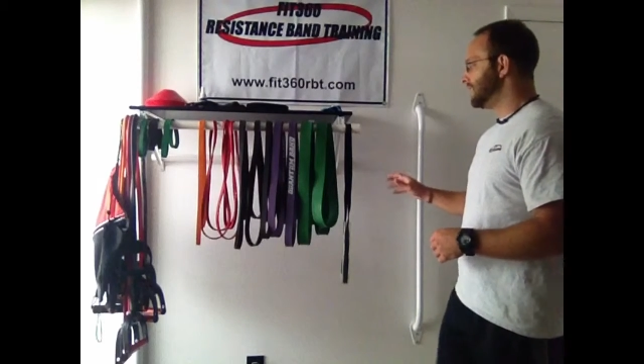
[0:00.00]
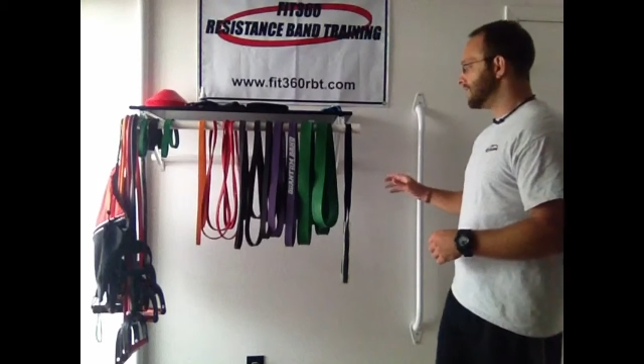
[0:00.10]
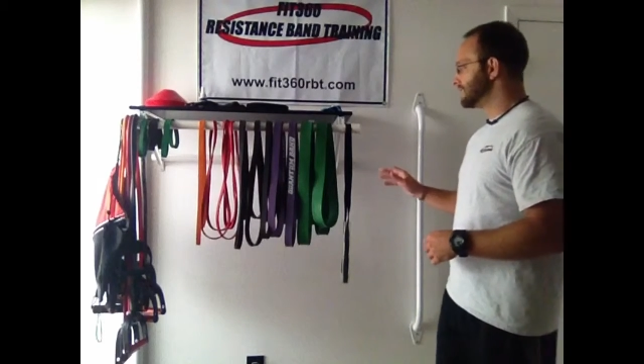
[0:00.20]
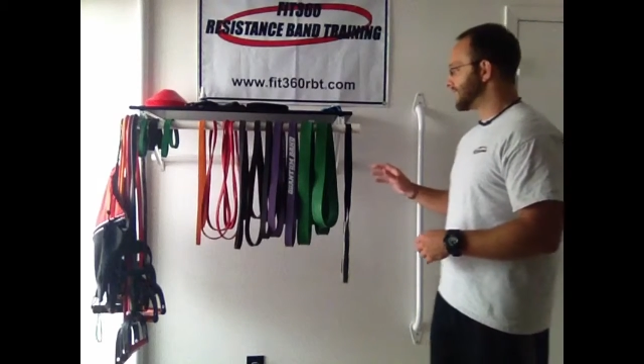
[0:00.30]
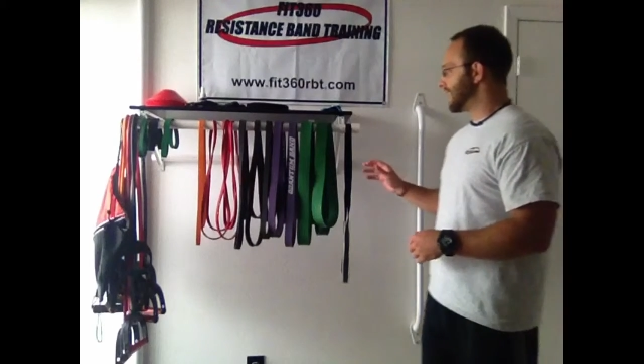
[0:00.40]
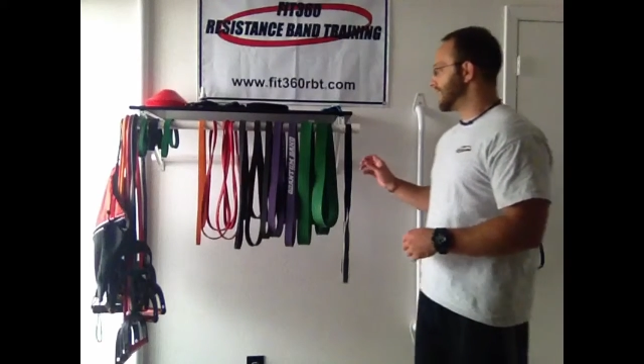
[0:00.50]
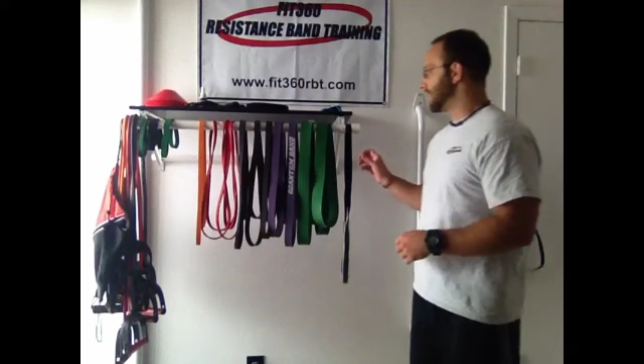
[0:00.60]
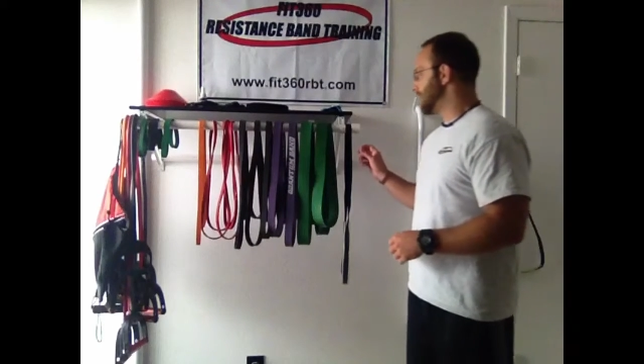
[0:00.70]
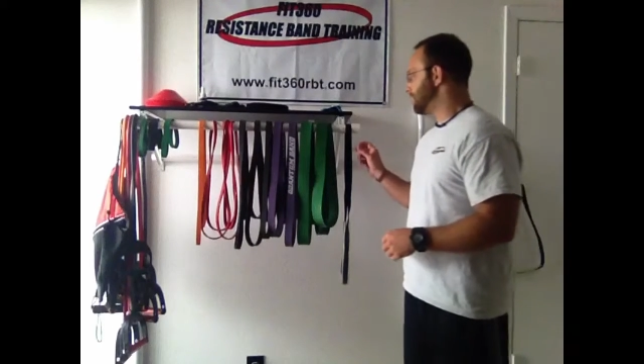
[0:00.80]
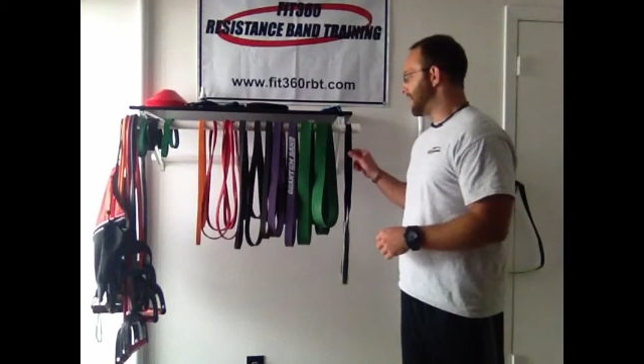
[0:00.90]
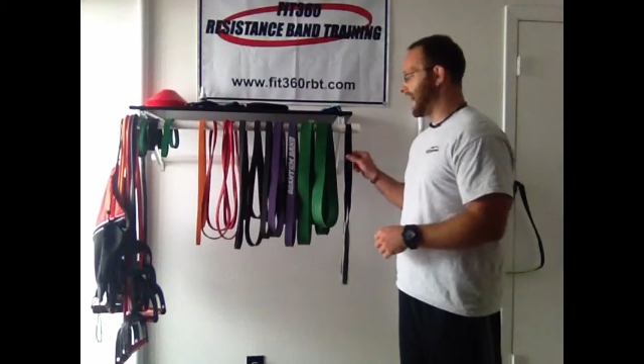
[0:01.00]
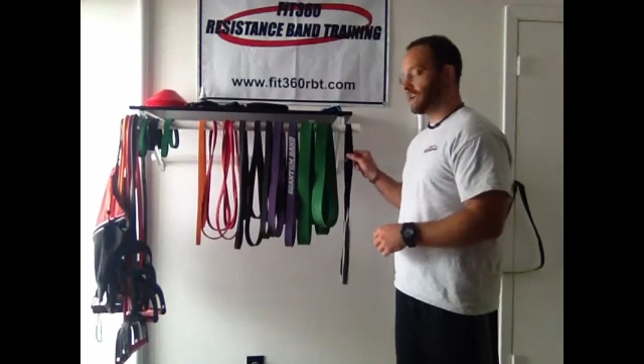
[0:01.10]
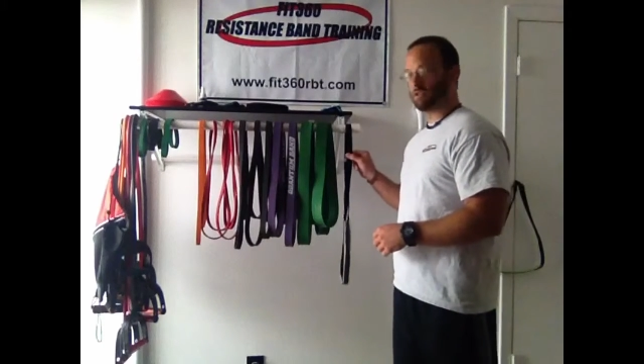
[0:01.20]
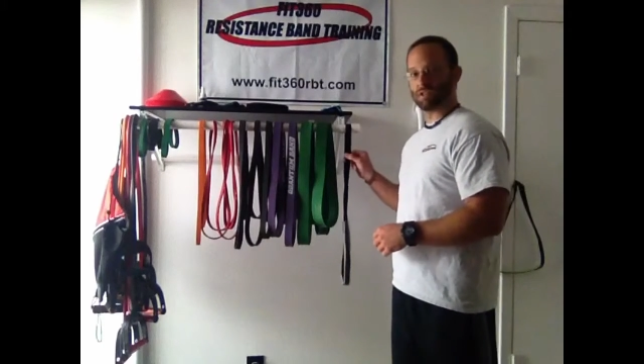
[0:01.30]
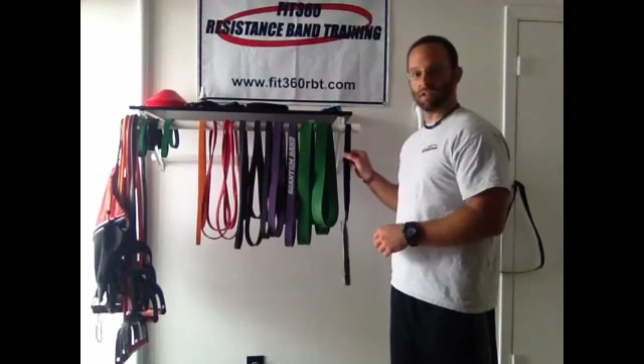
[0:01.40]
is getting a band
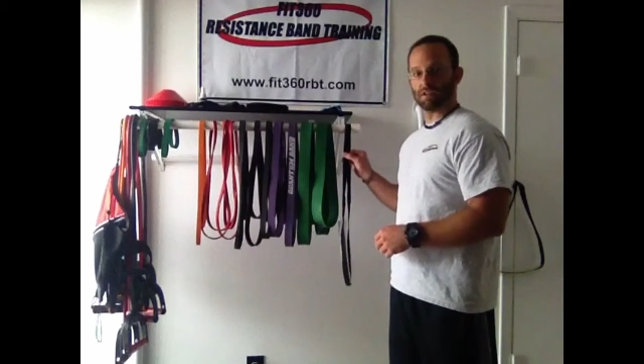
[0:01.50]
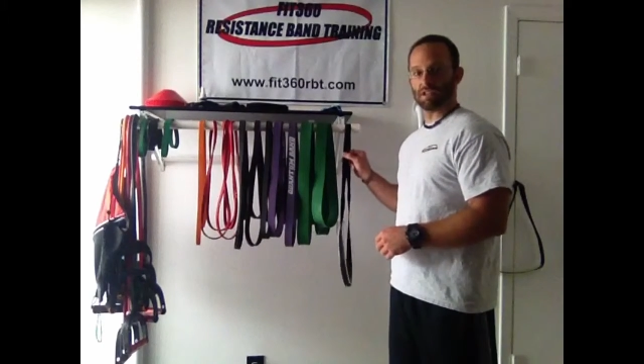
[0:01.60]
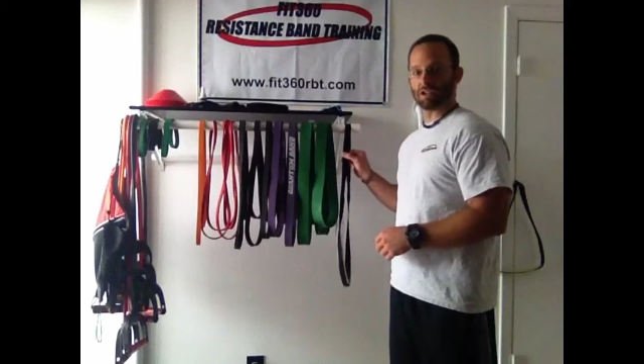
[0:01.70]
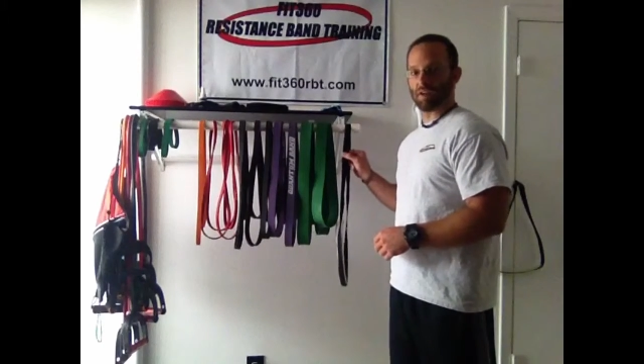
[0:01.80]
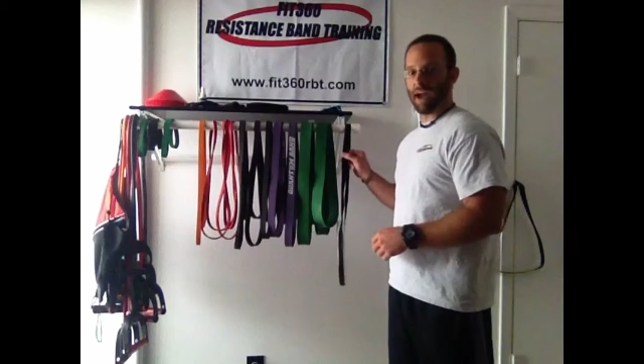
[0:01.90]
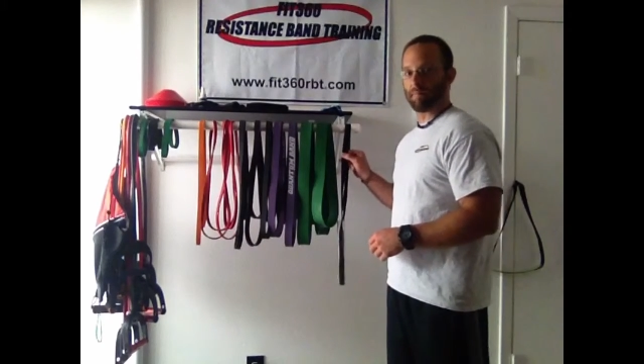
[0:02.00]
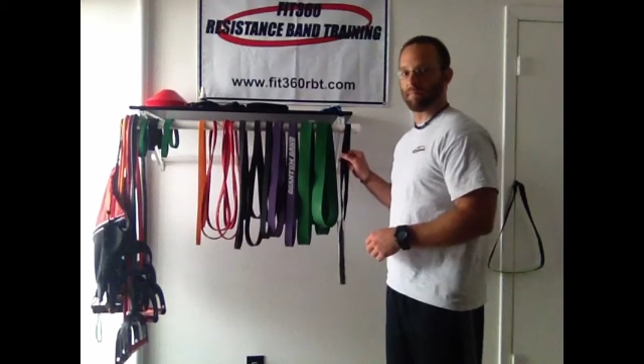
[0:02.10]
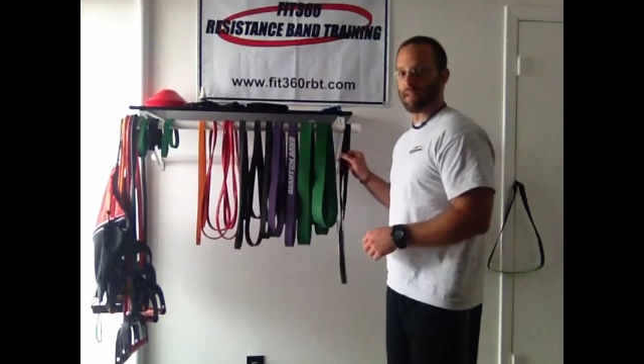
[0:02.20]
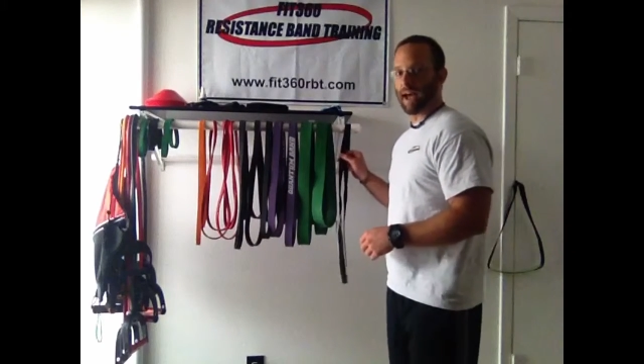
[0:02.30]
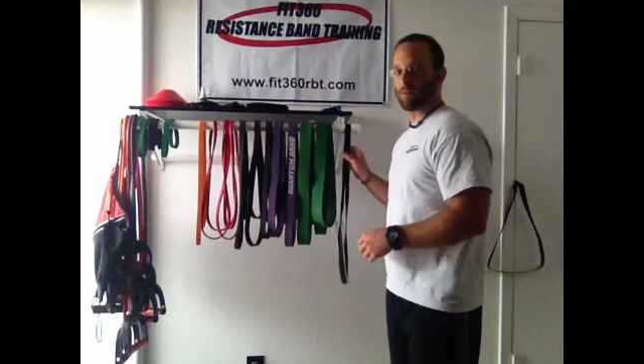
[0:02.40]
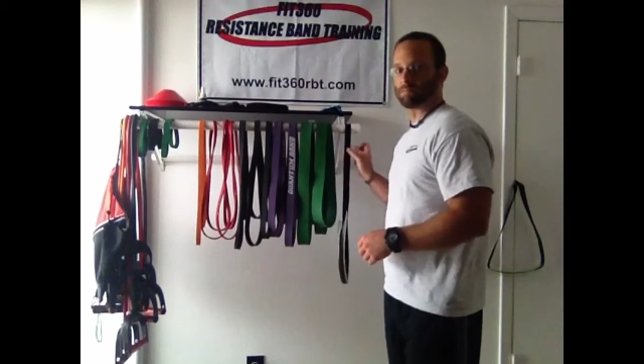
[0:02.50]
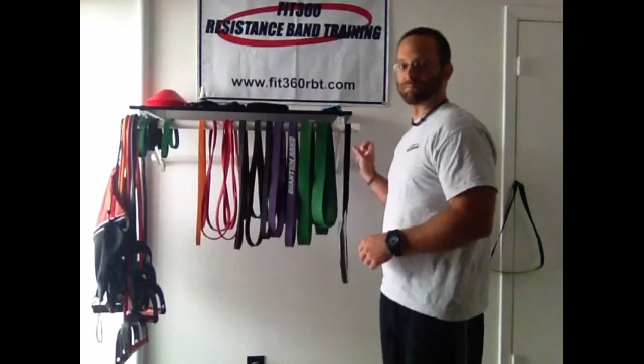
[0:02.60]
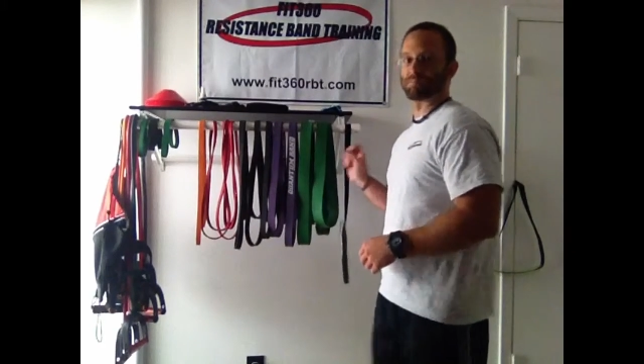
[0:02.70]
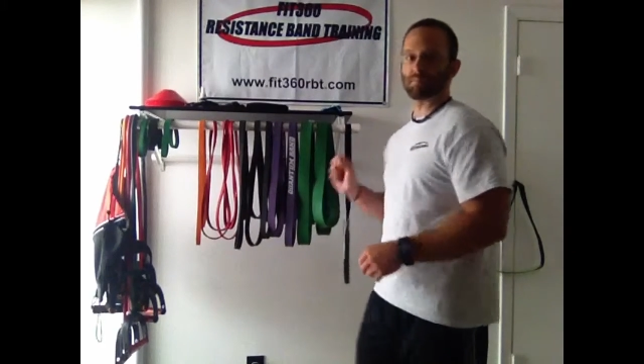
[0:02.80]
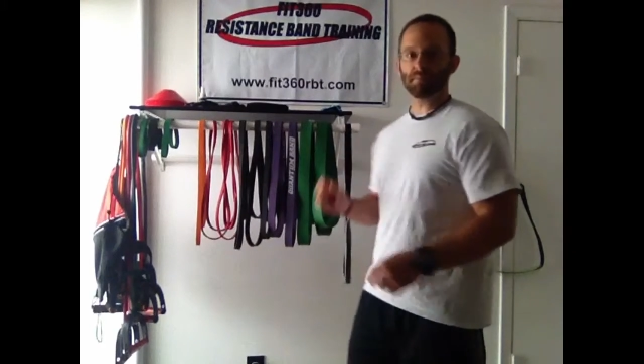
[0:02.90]
utility strap. Now,
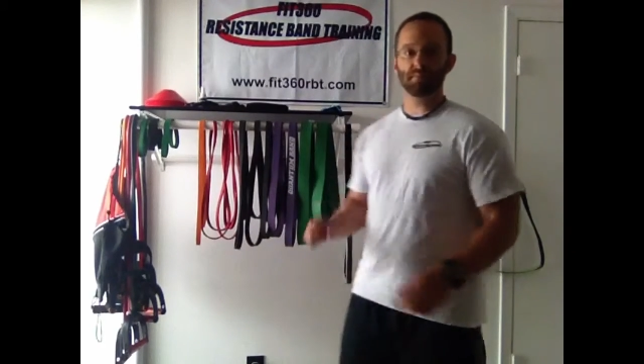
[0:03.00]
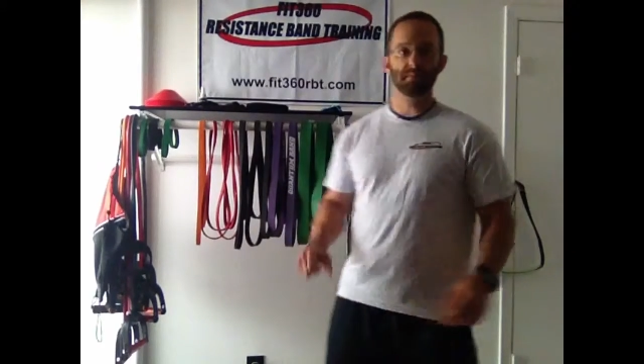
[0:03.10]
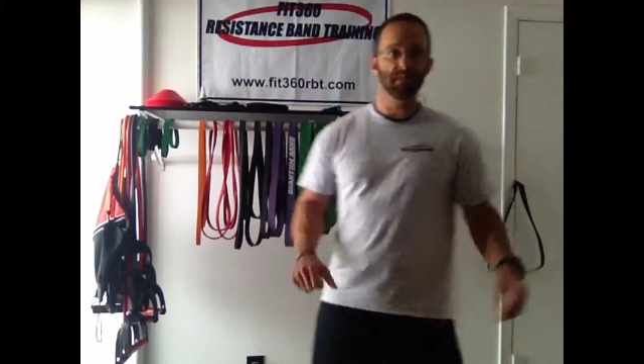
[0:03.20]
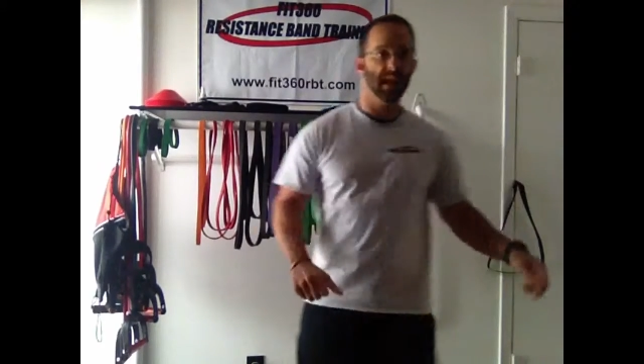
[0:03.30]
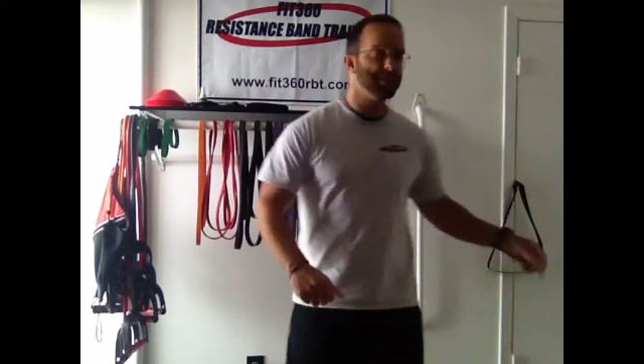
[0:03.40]
as you